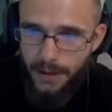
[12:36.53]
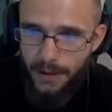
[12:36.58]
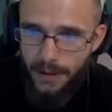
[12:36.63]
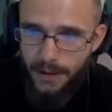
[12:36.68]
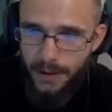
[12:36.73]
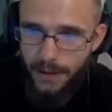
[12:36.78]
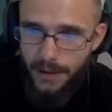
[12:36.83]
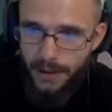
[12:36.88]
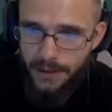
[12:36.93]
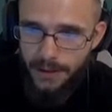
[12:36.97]

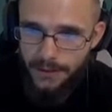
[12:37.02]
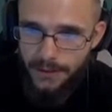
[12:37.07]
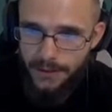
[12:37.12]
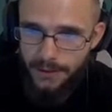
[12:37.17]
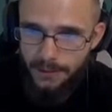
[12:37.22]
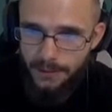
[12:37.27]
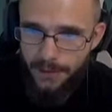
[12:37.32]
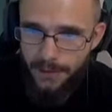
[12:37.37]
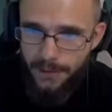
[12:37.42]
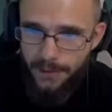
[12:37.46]
and
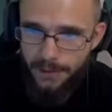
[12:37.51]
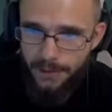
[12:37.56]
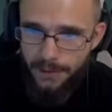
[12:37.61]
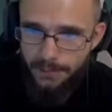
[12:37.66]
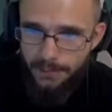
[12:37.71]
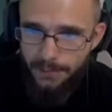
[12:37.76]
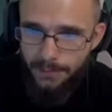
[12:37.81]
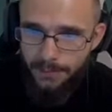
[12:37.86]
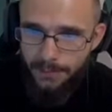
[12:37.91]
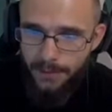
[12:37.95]
some other
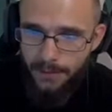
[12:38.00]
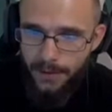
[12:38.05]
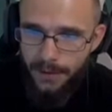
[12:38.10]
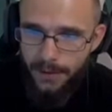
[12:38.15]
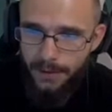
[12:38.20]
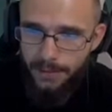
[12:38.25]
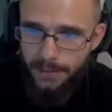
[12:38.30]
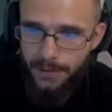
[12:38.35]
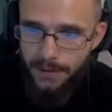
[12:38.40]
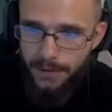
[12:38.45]

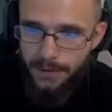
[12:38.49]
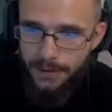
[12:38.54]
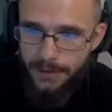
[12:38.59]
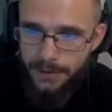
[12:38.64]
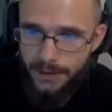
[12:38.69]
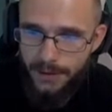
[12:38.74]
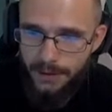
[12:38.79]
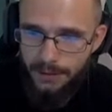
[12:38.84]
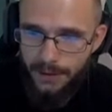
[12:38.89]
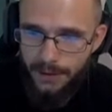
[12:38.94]
abilities
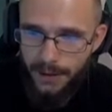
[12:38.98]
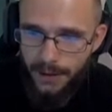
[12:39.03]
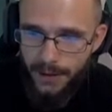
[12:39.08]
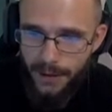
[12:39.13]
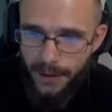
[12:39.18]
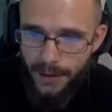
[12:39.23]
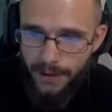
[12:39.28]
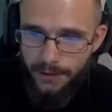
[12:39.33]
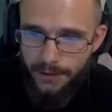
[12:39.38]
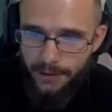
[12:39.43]
that you
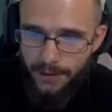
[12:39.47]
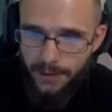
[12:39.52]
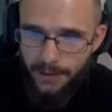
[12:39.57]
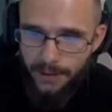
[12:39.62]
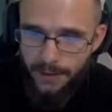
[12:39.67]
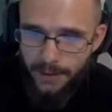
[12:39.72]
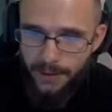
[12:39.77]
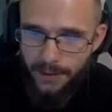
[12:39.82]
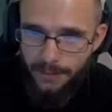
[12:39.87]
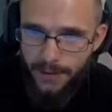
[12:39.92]
have.
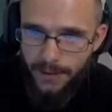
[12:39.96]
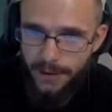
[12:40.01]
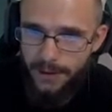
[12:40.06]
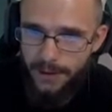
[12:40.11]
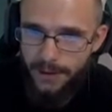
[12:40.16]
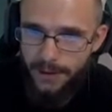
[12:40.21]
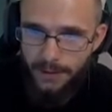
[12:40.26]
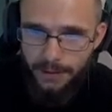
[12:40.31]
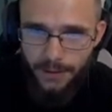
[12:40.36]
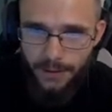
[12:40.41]
I'm not going
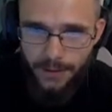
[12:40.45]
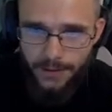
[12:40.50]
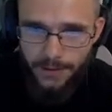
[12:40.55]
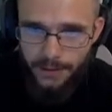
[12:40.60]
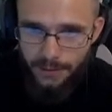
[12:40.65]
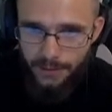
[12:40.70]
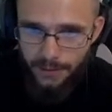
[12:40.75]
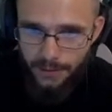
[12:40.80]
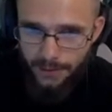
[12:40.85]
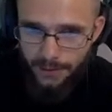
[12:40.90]
to go
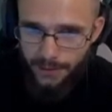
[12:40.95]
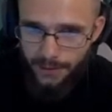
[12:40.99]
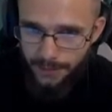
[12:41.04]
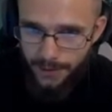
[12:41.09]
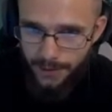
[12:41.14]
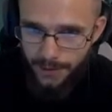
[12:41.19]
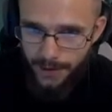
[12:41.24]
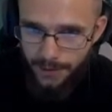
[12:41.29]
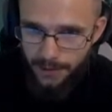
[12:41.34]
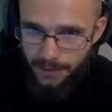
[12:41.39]
into all of them
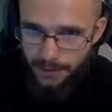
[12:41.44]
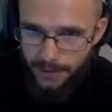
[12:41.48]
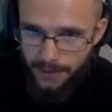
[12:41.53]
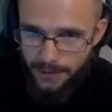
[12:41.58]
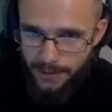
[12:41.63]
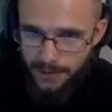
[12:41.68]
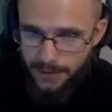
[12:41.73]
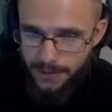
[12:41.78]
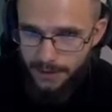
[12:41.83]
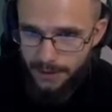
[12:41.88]
right now,
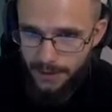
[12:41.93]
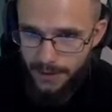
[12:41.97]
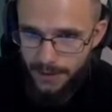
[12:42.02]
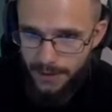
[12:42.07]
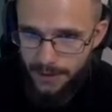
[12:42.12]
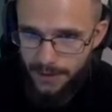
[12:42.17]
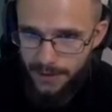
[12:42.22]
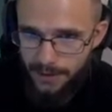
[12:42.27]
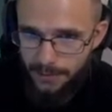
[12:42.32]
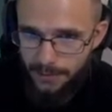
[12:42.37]
so
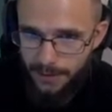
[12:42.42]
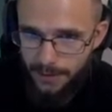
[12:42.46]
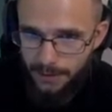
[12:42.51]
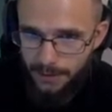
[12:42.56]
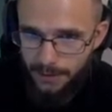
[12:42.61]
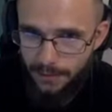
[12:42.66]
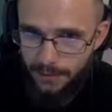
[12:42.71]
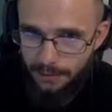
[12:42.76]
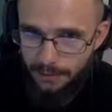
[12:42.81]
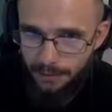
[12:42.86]
that's going to be a
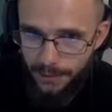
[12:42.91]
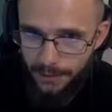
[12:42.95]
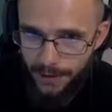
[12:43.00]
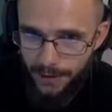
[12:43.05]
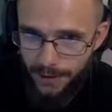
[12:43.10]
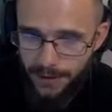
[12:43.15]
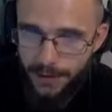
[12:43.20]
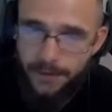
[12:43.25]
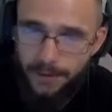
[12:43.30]
long breakdown.